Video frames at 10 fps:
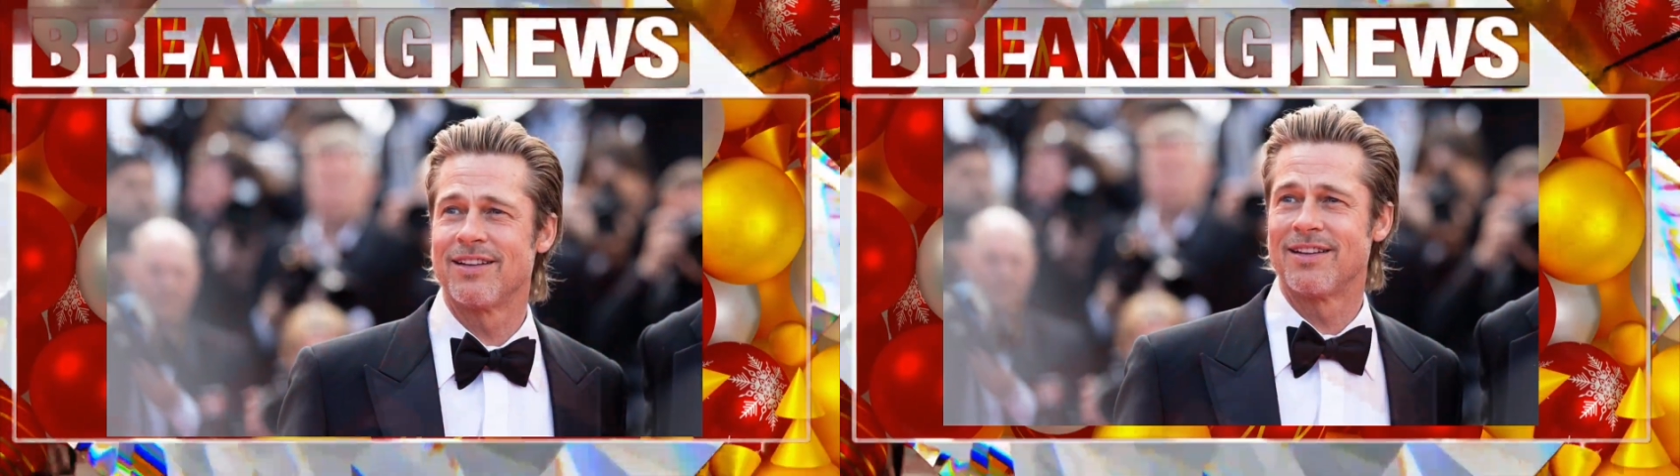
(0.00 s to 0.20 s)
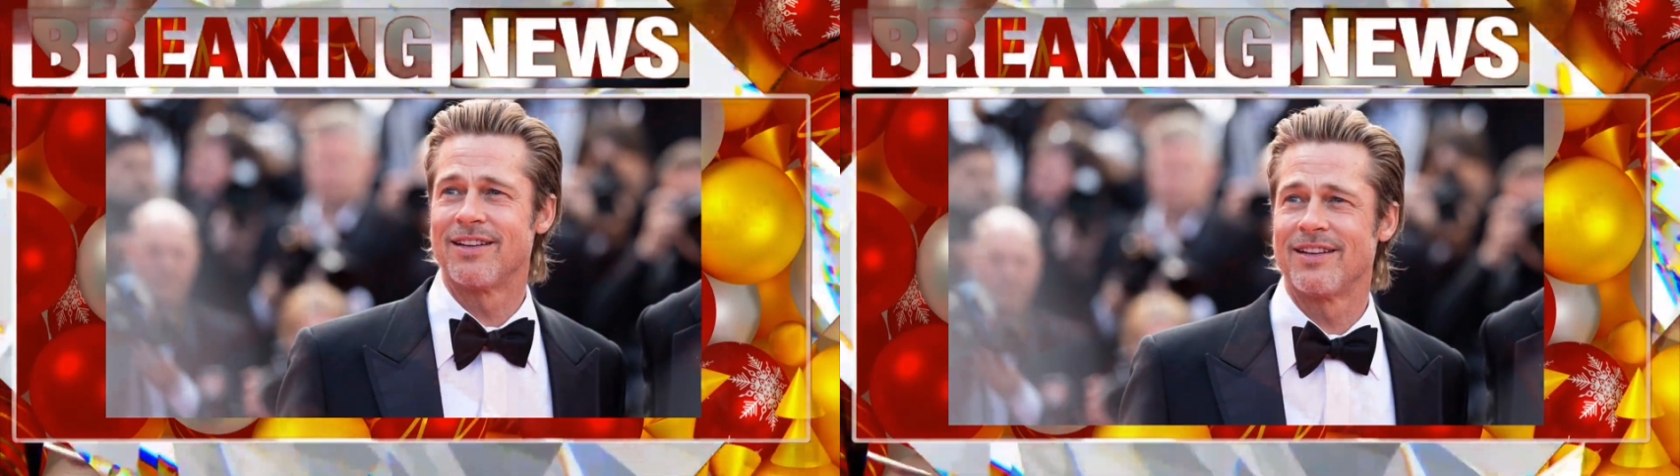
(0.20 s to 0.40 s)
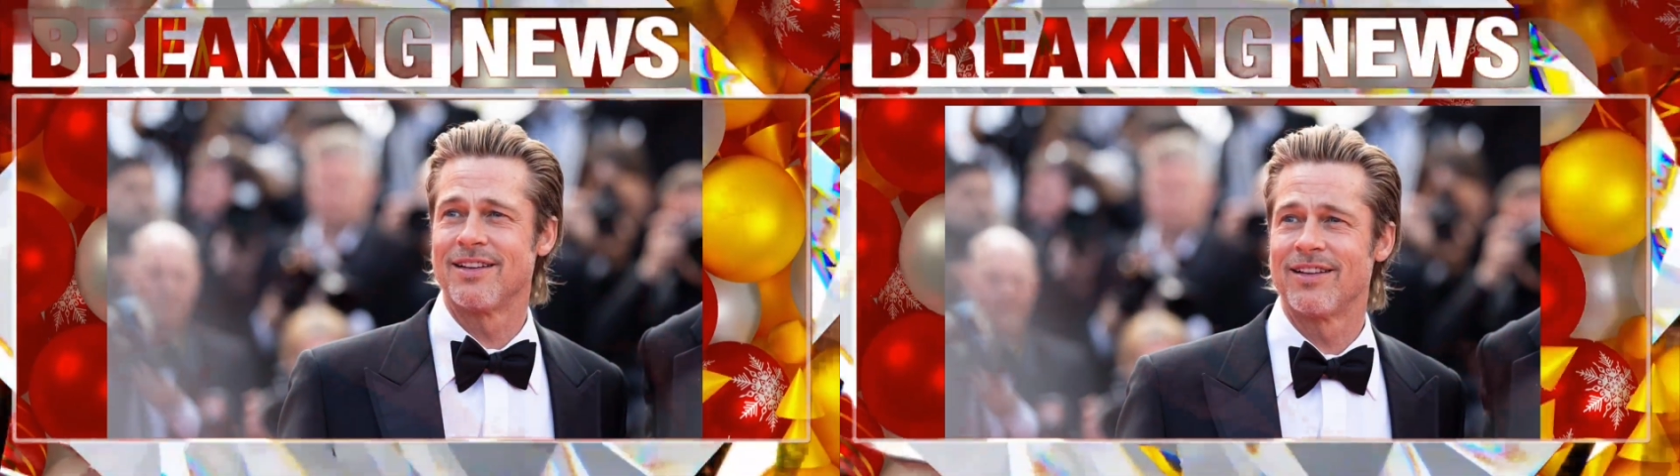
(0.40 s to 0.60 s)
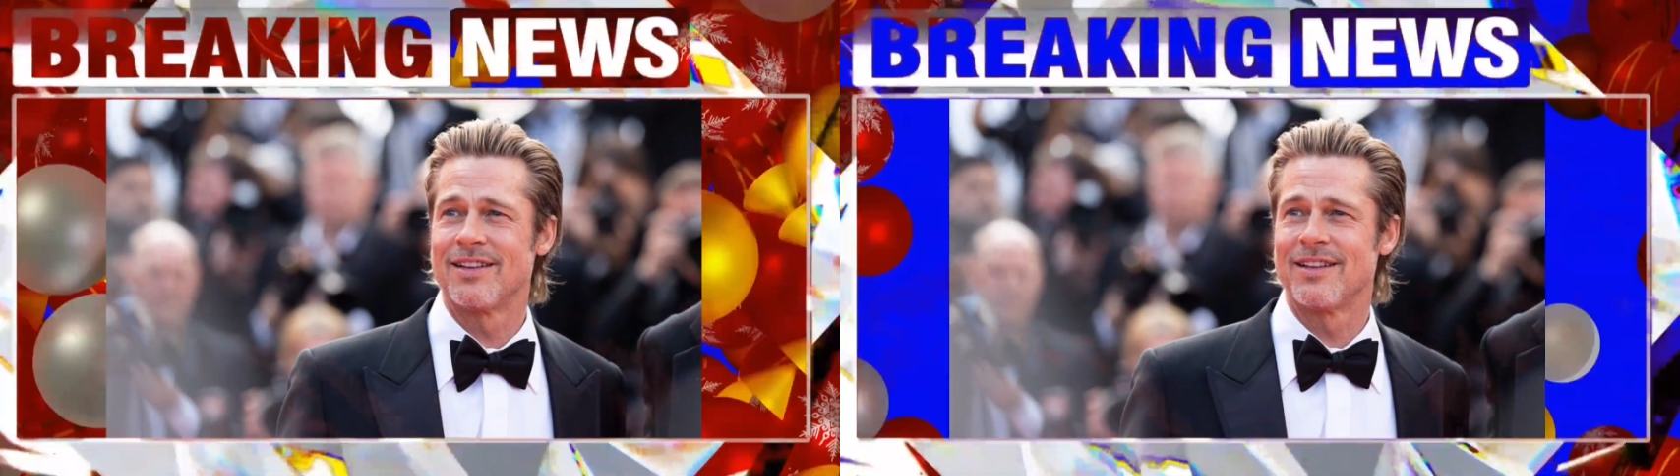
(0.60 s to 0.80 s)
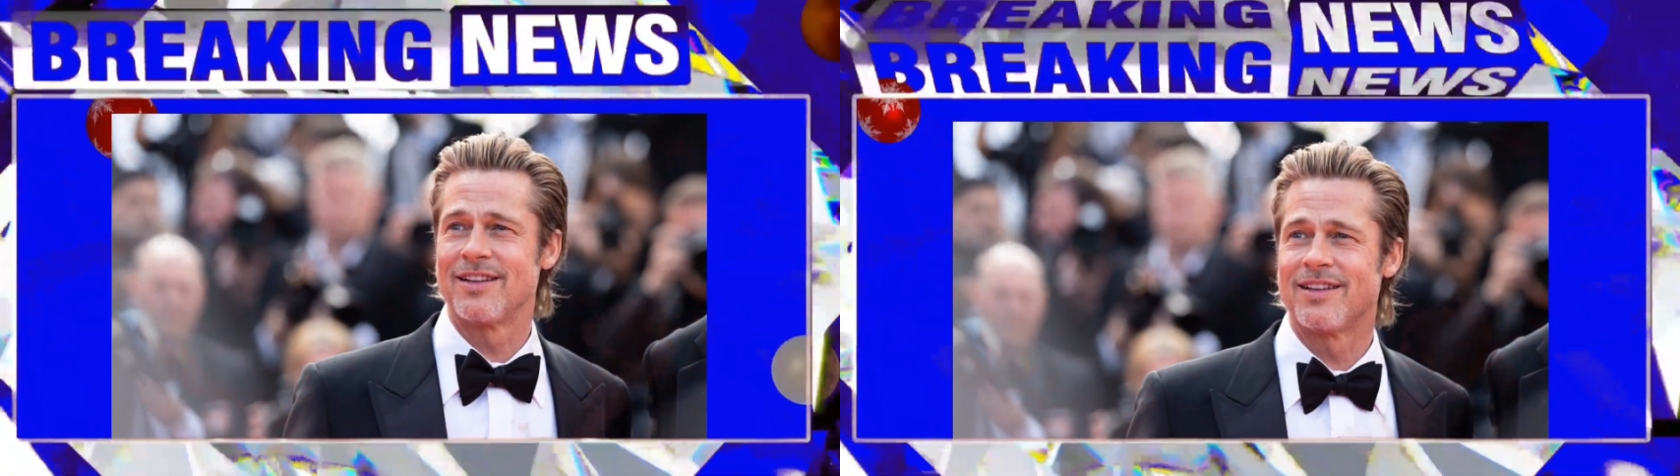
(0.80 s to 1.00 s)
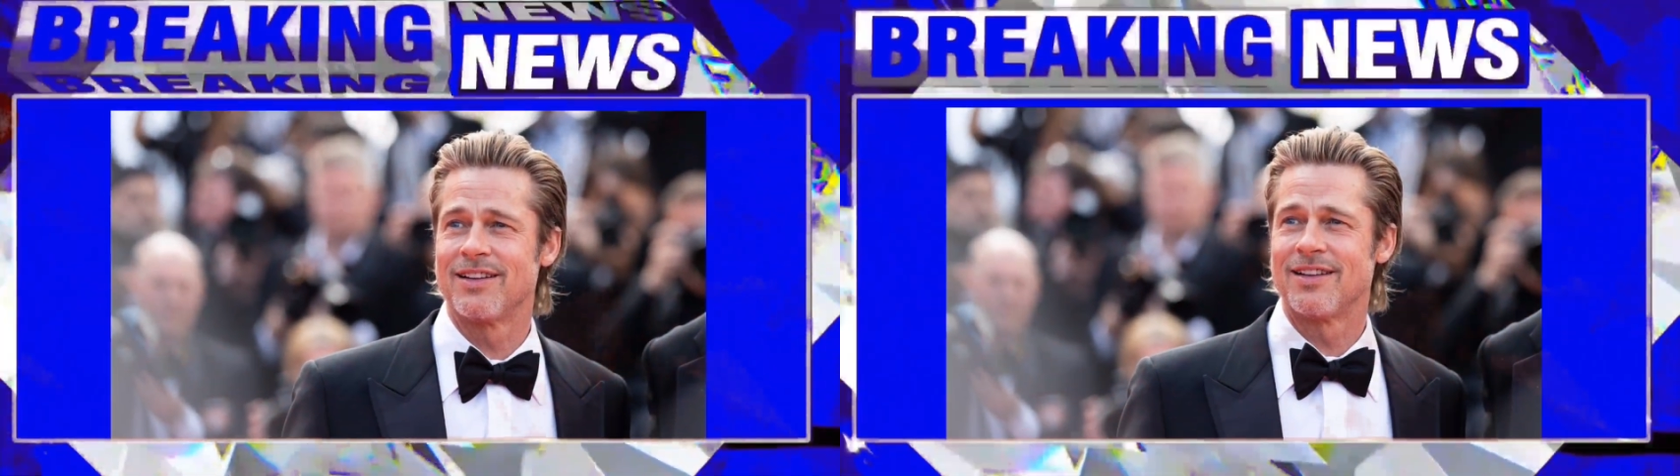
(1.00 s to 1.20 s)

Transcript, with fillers: Brad Pitt at 60